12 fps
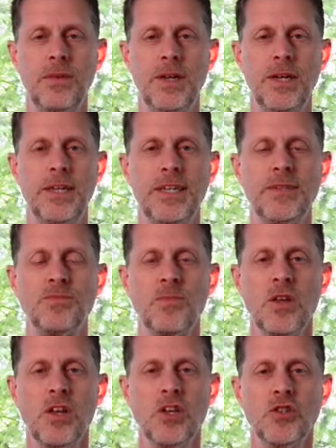Hi.
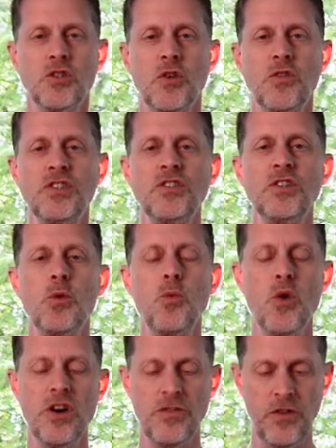So this is a
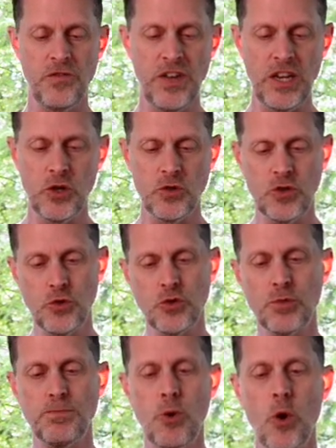wonderful video to
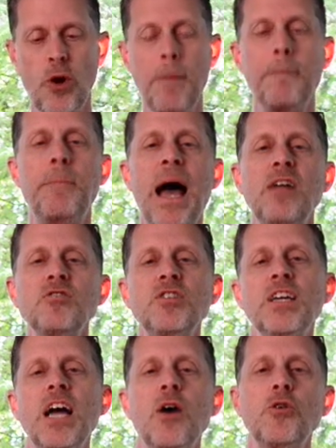support
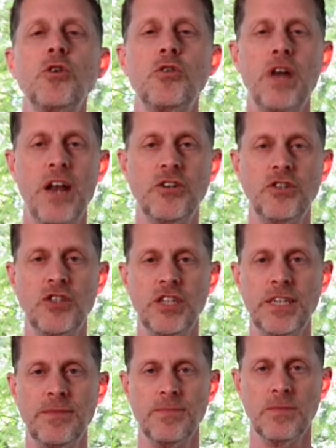balancing out your
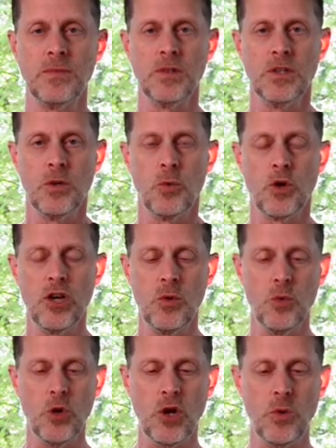energy. We're going to
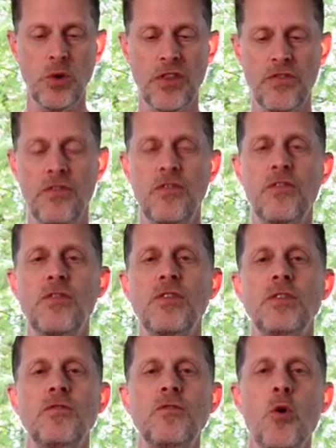work with
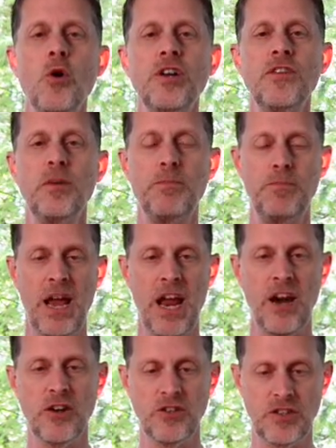4 different
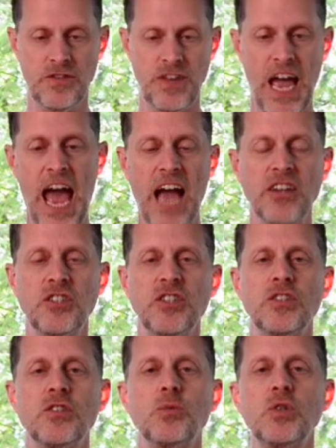pairs of
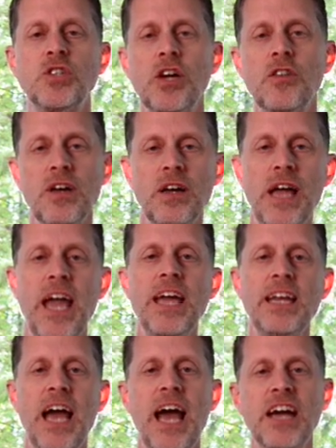actions, which are the
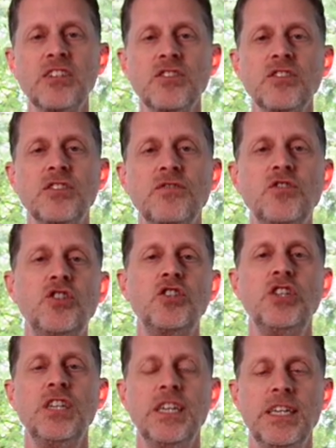8 actions of
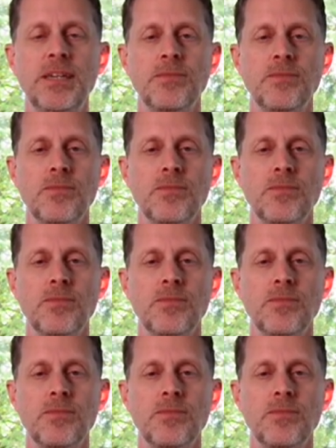Qi.